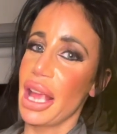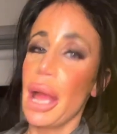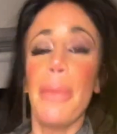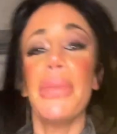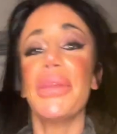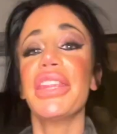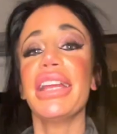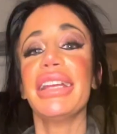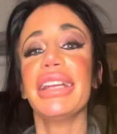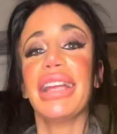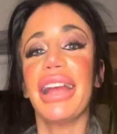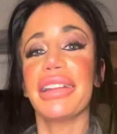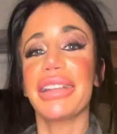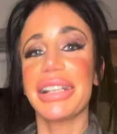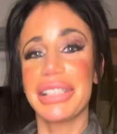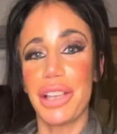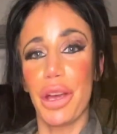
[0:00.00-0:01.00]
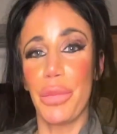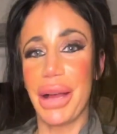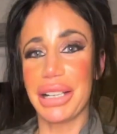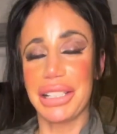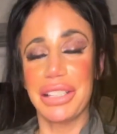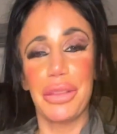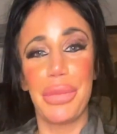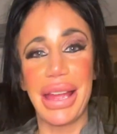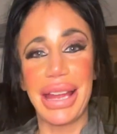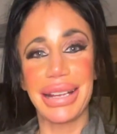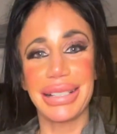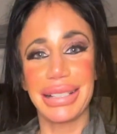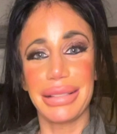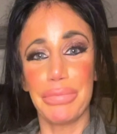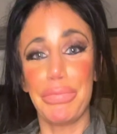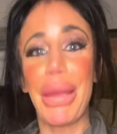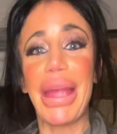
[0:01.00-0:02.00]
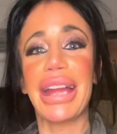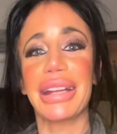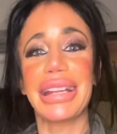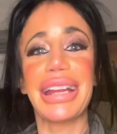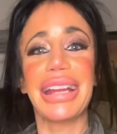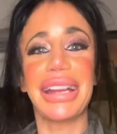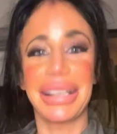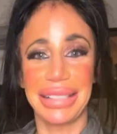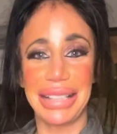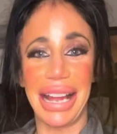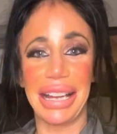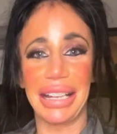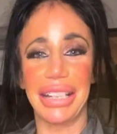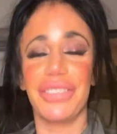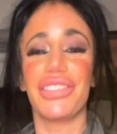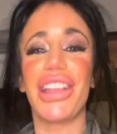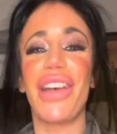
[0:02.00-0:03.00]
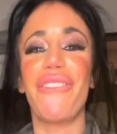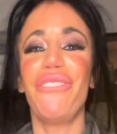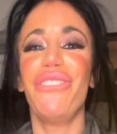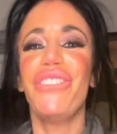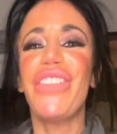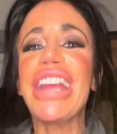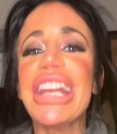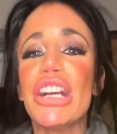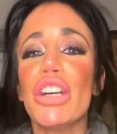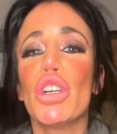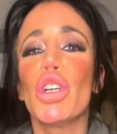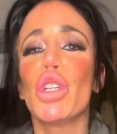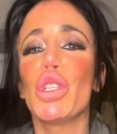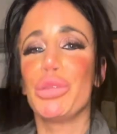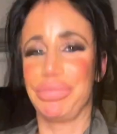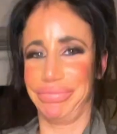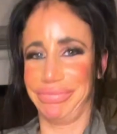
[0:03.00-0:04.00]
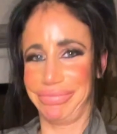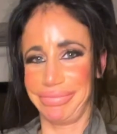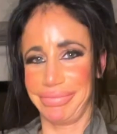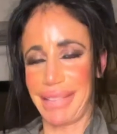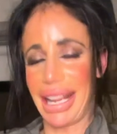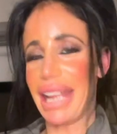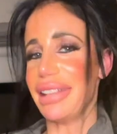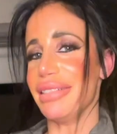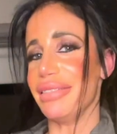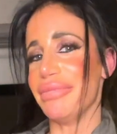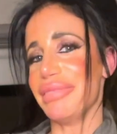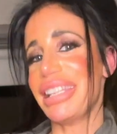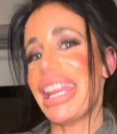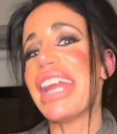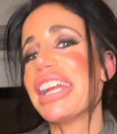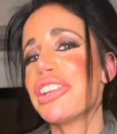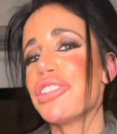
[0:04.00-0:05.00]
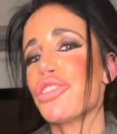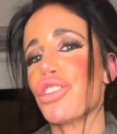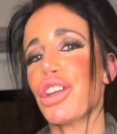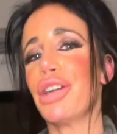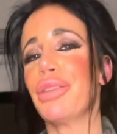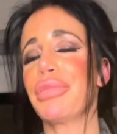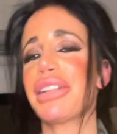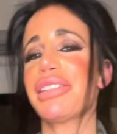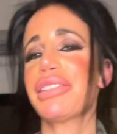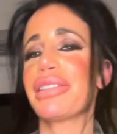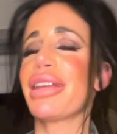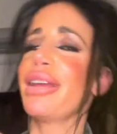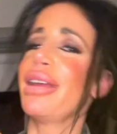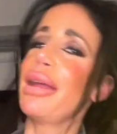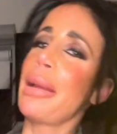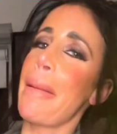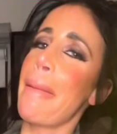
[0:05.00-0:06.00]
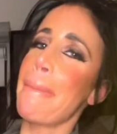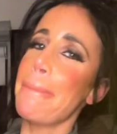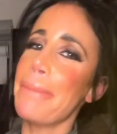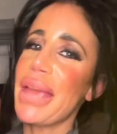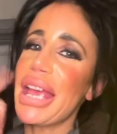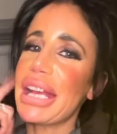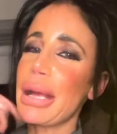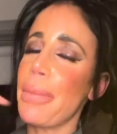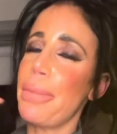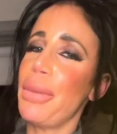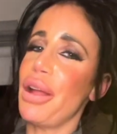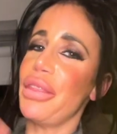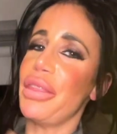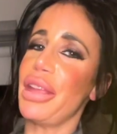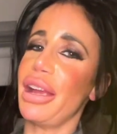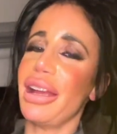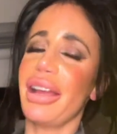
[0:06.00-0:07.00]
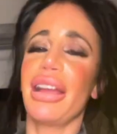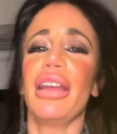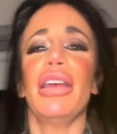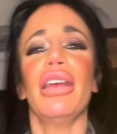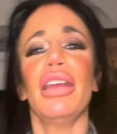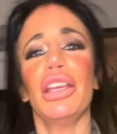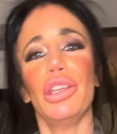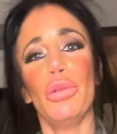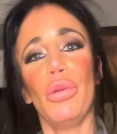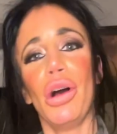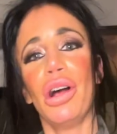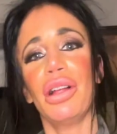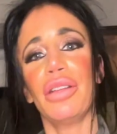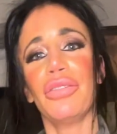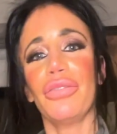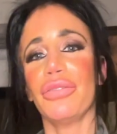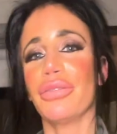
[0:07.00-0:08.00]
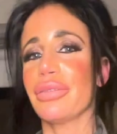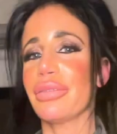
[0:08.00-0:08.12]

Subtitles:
But then again, let's go back to the banking executives that feel and tantrum. Let's pick up on that. You all